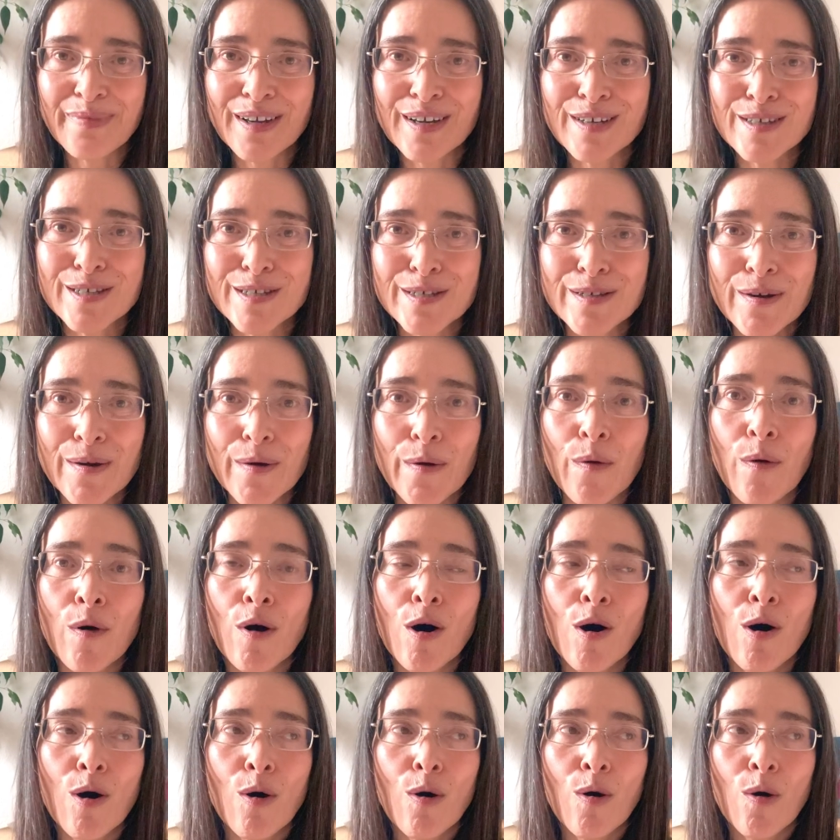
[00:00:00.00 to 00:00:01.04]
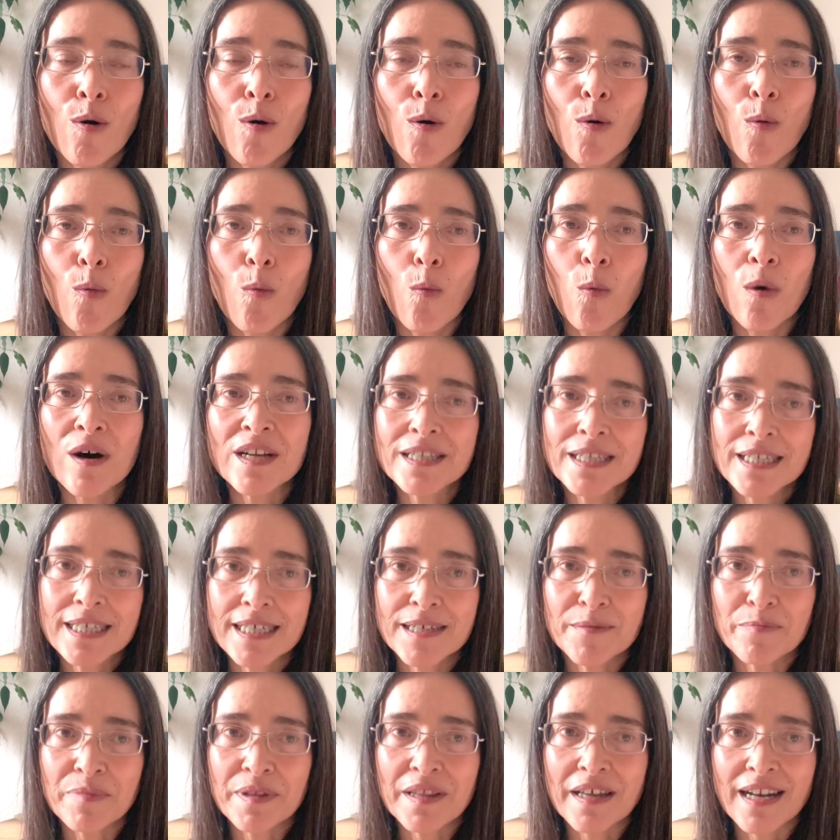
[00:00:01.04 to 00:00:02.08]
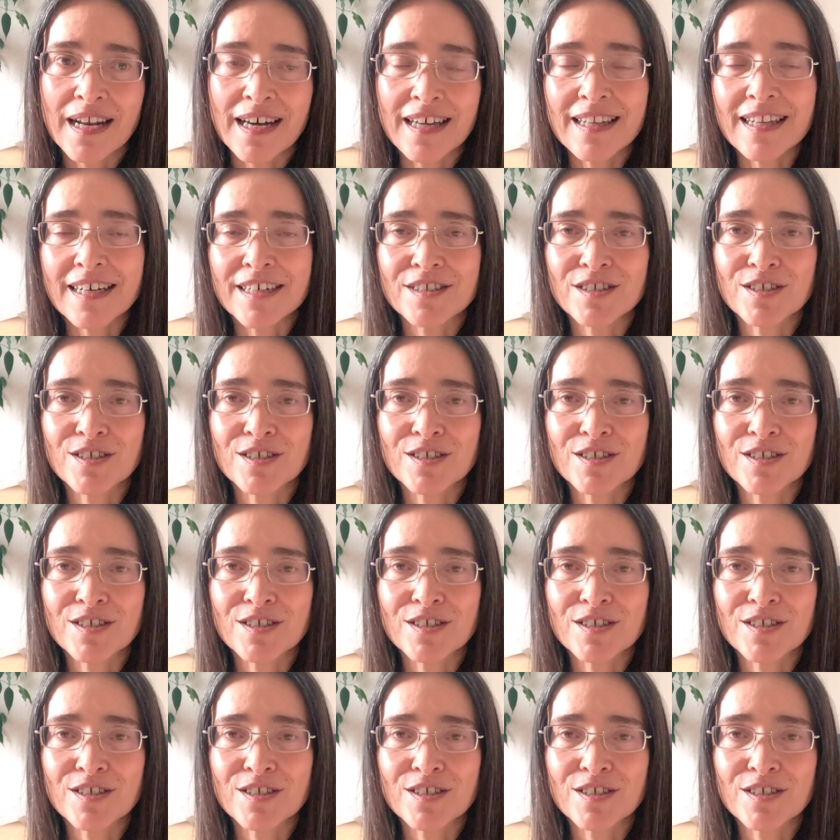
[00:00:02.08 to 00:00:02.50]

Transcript: So one tip that I like